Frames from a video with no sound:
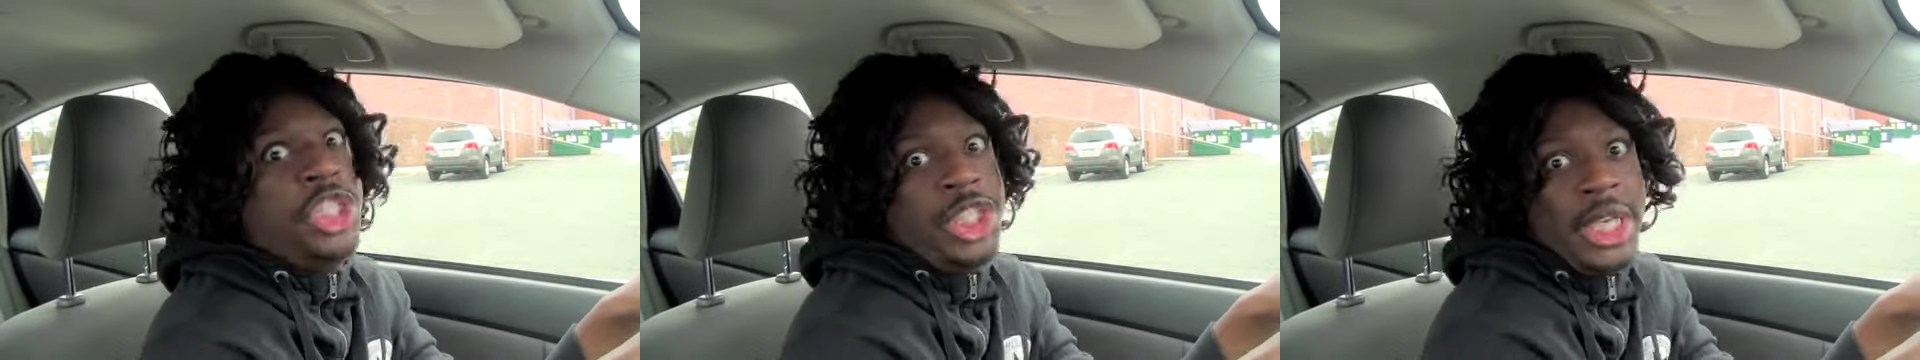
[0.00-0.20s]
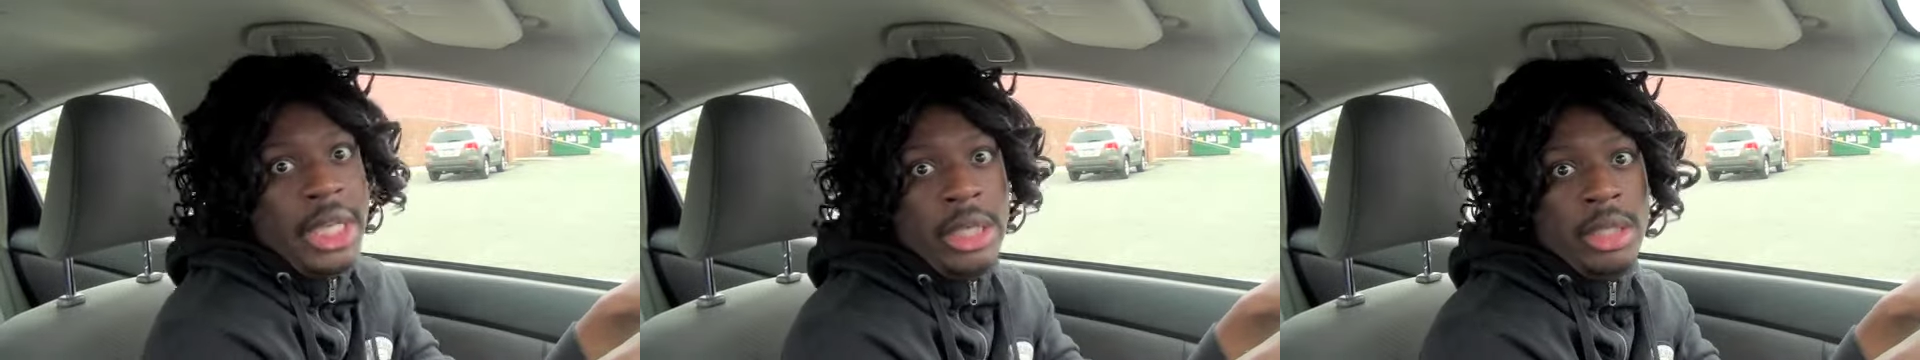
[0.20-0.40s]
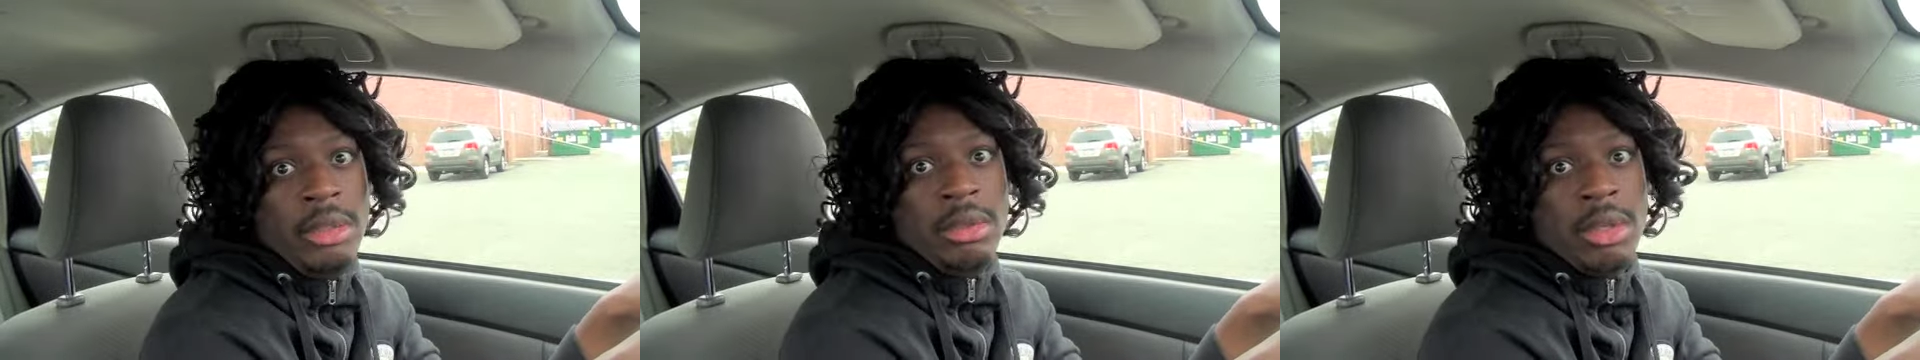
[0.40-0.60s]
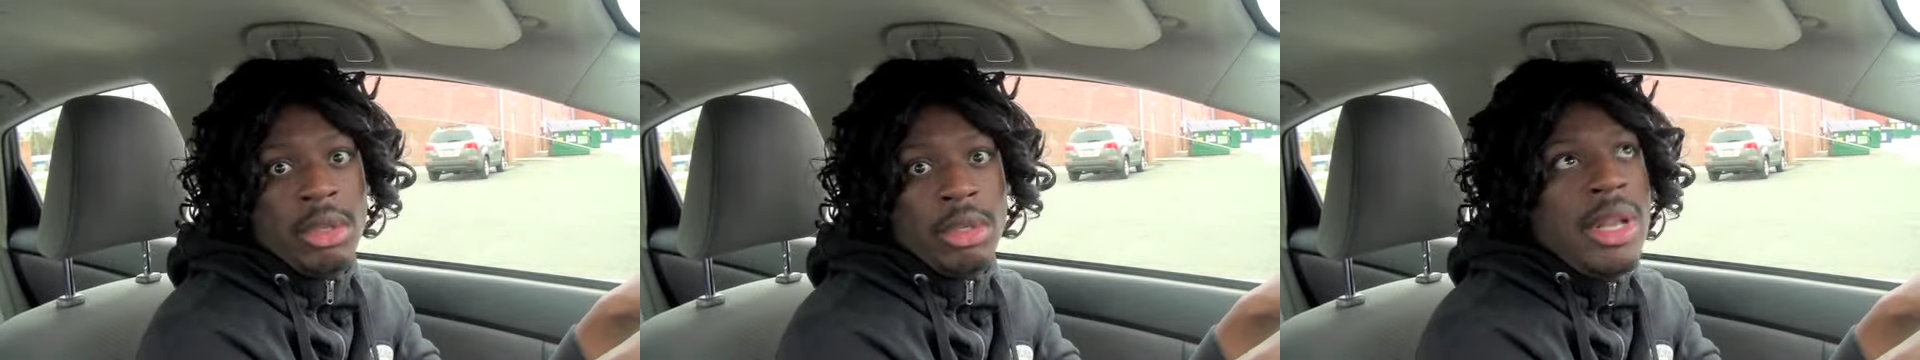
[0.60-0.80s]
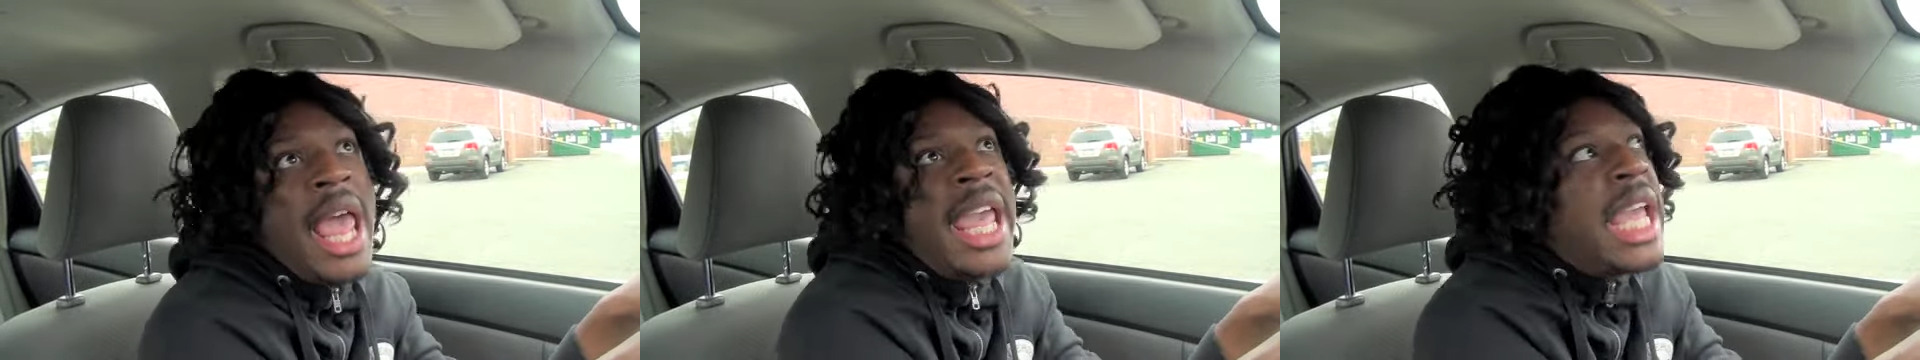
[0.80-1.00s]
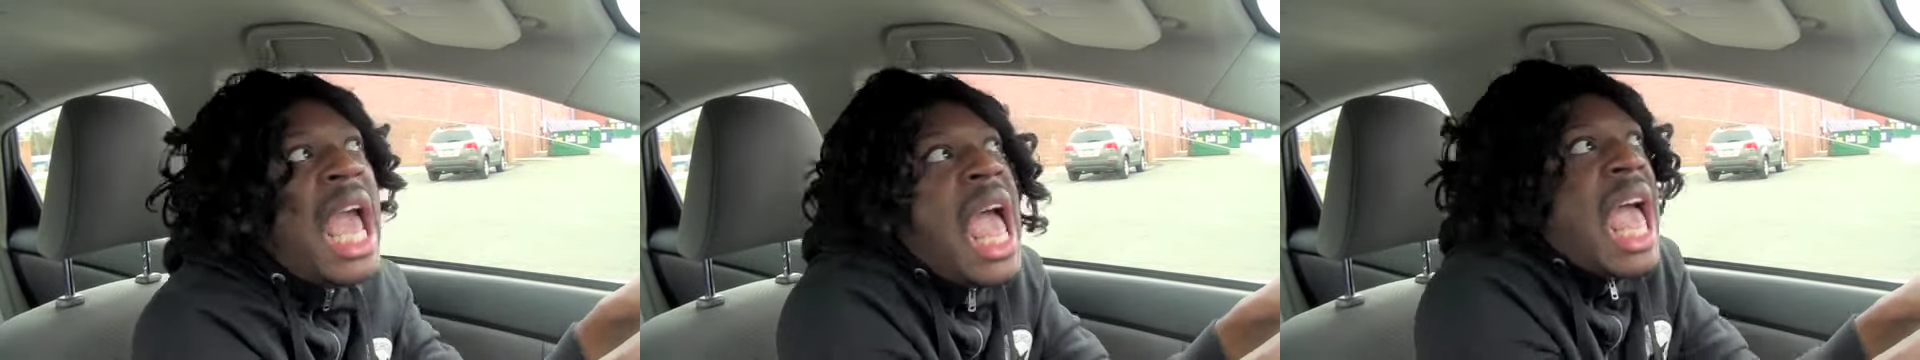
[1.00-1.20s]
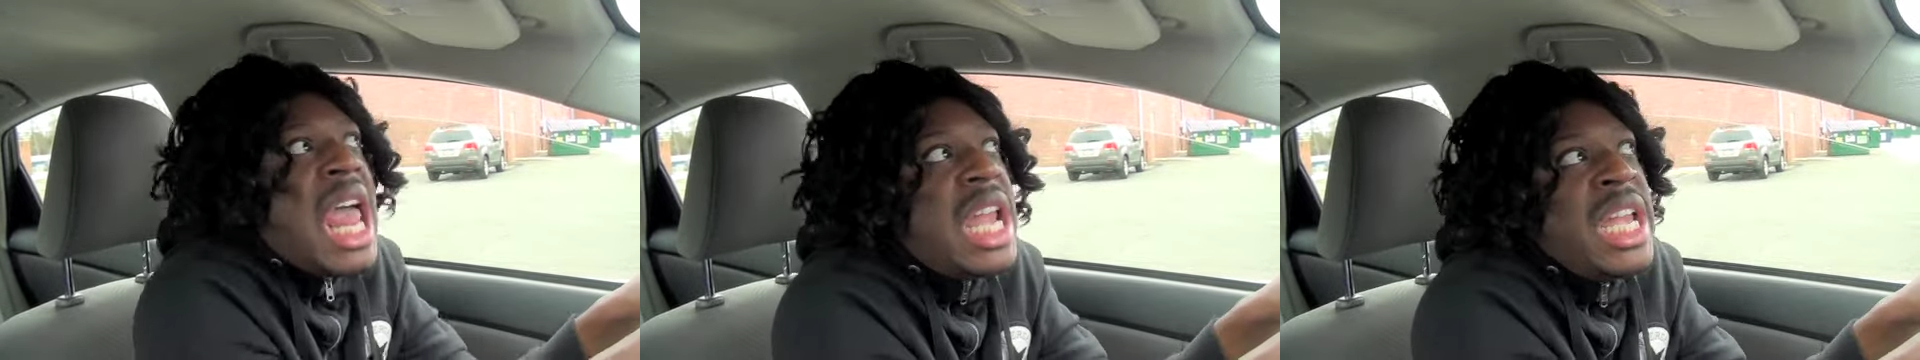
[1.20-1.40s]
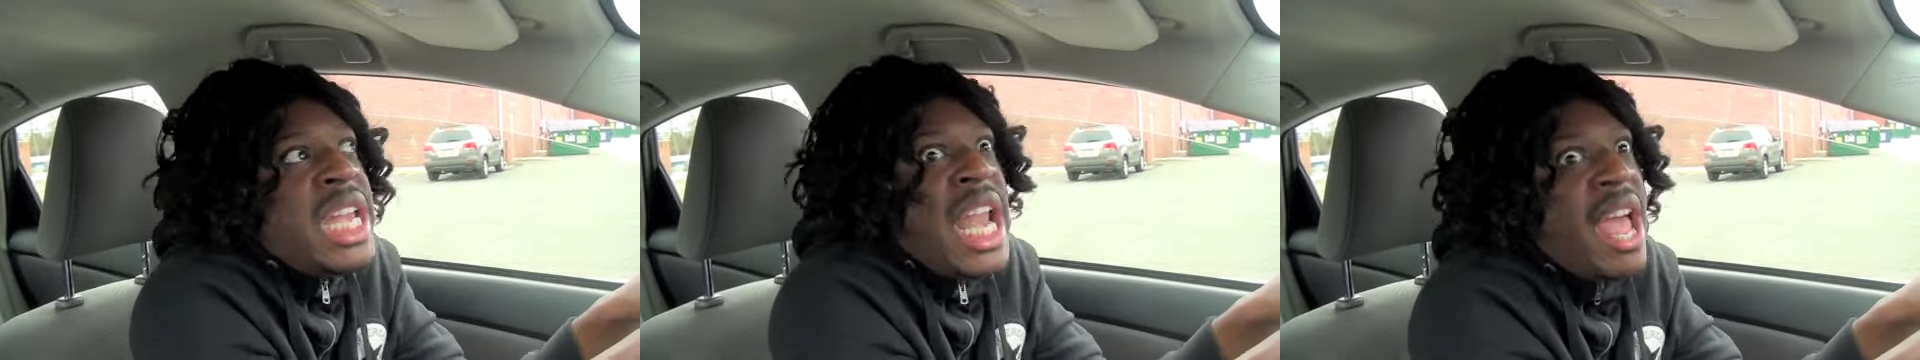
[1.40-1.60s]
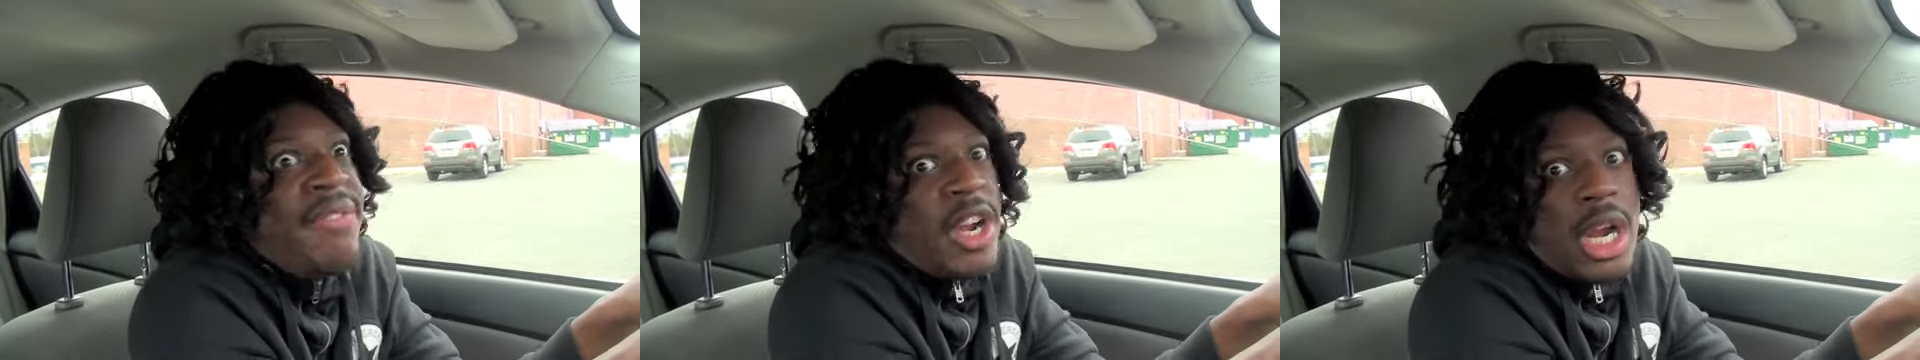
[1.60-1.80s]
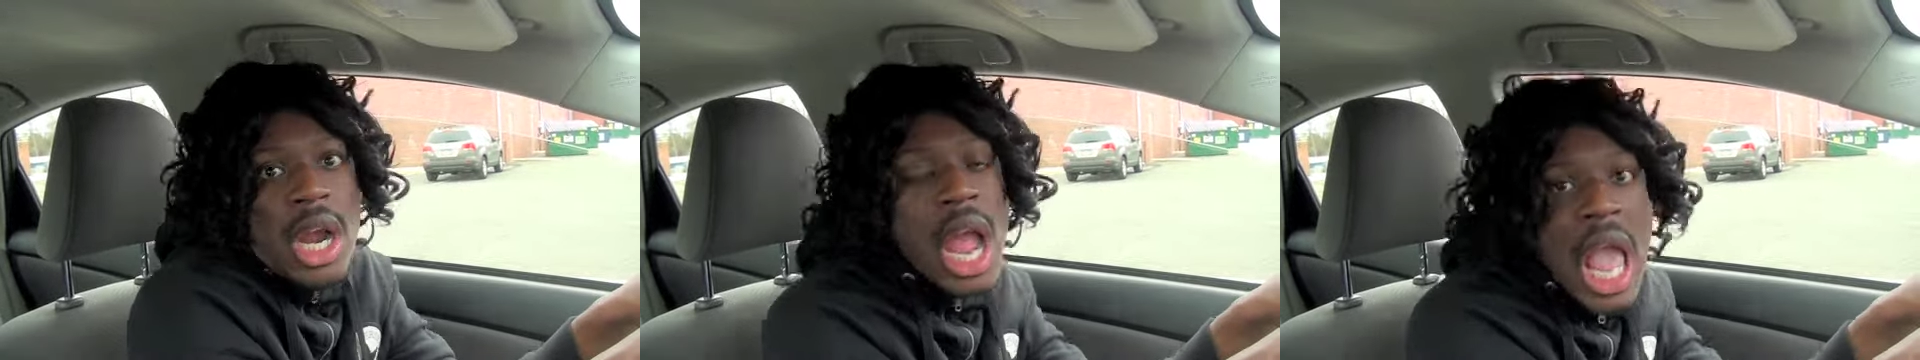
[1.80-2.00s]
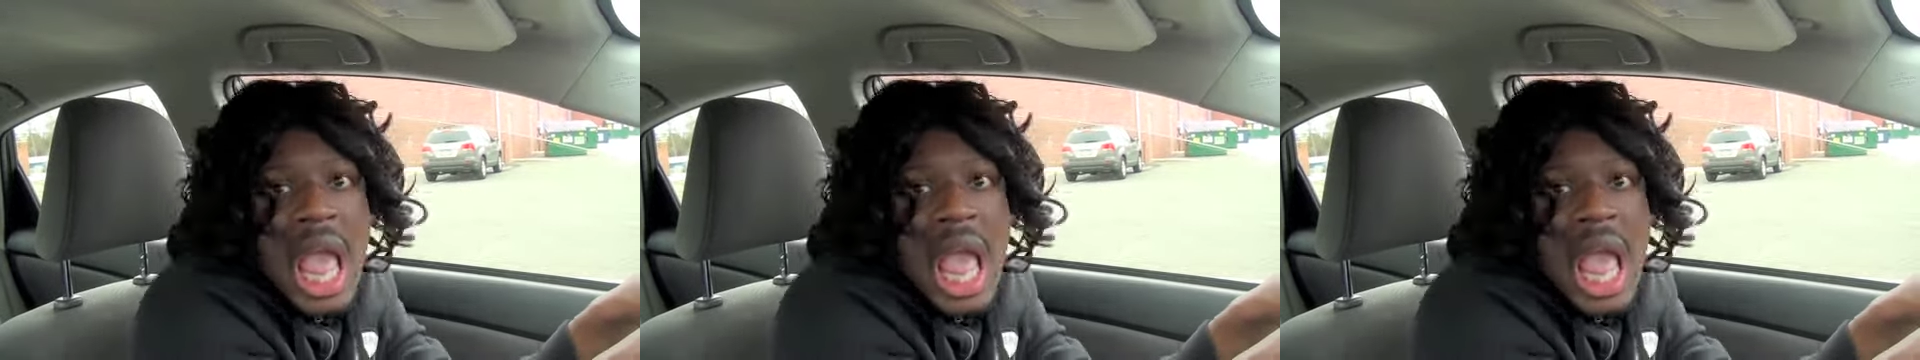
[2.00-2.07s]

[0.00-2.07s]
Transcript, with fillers: chilling. Like, never.